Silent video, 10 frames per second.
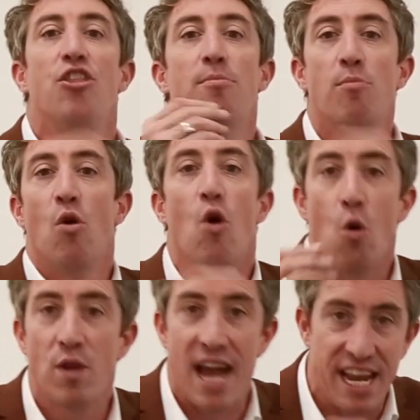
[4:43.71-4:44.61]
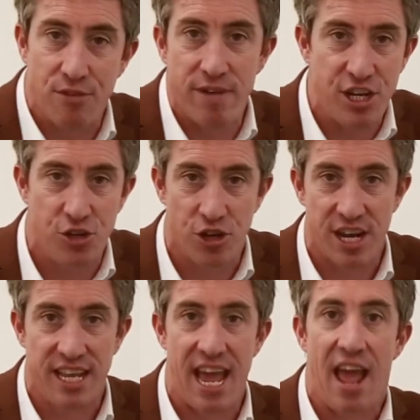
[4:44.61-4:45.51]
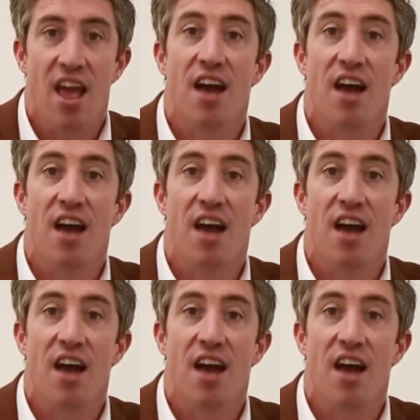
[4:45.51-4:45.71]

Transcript: the more organic reach you're going to get,